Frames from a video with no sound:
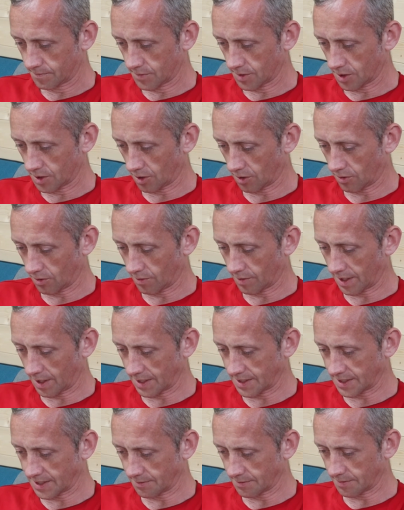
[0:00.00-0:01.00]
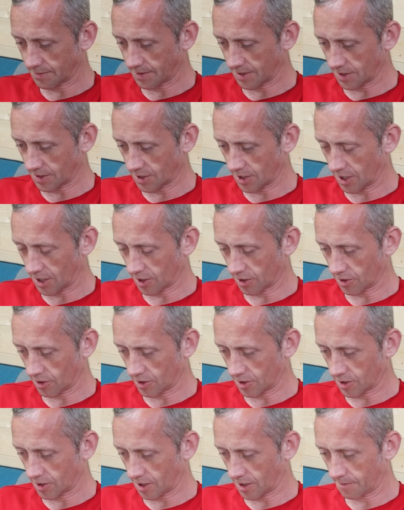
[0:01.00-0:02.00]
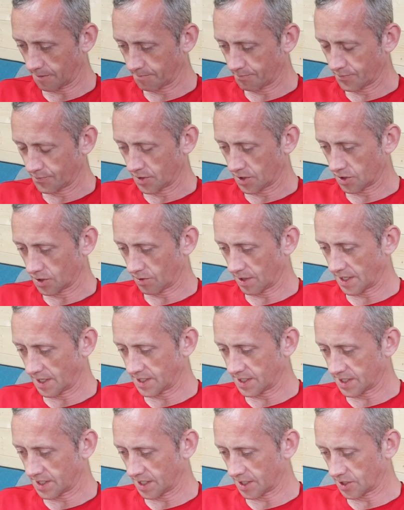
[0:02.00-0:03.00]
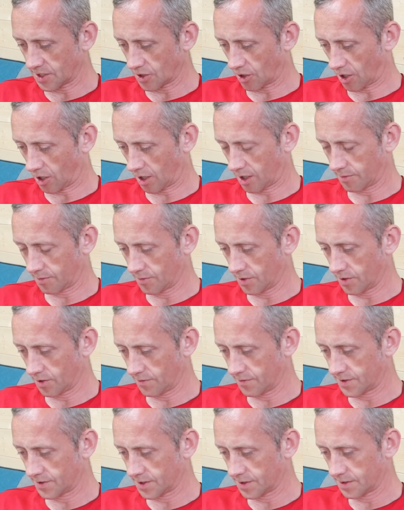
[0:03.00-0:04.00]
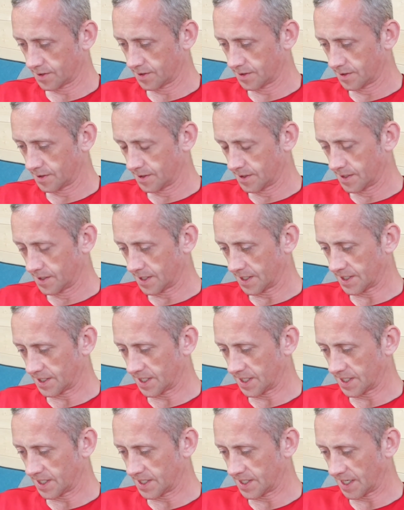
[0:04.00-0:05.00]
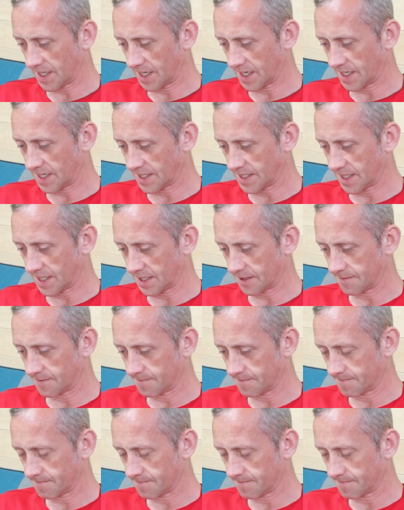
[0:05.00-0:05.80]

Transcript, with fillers: Oh, that seems to be going down good there. Uh, so he's the dark moves. Is he seeded yet?